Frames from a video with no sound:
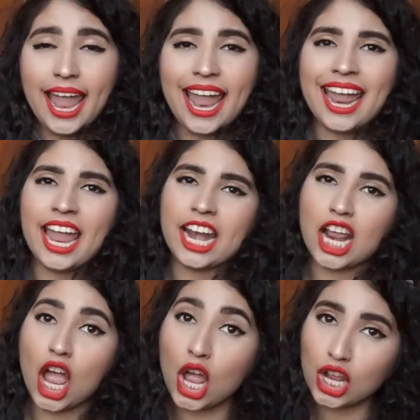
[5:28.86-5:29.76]

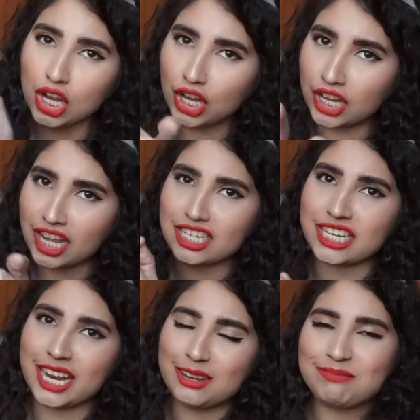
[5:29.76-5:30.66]
And good luck
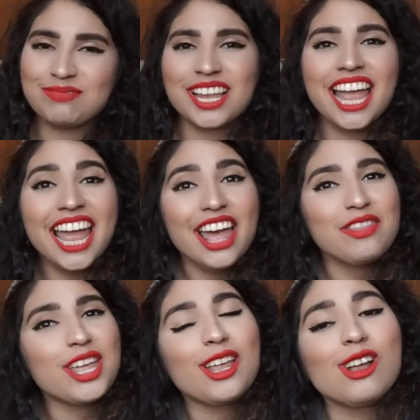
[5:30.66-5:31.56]
to you.
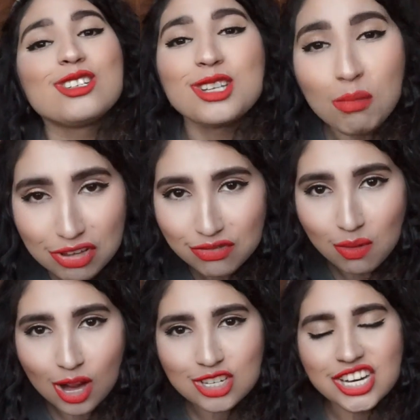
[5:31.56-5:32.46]
Thank y'all so much for
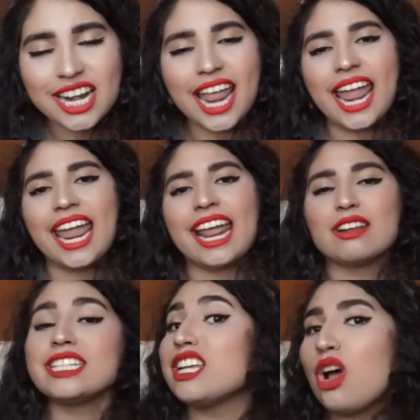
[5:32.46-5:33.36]
watching, and
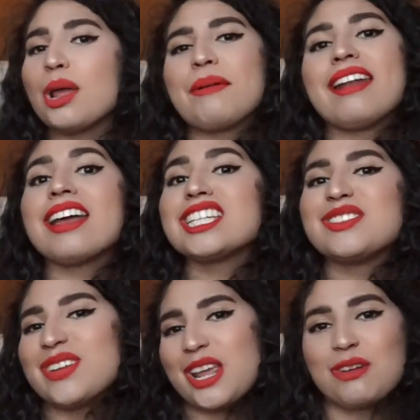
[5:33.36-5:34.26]
I'll see y'all in my
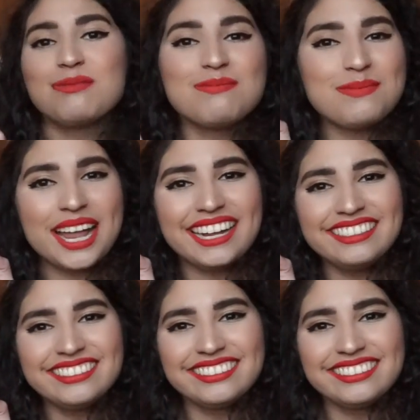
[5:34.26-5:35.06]
next video. Bye.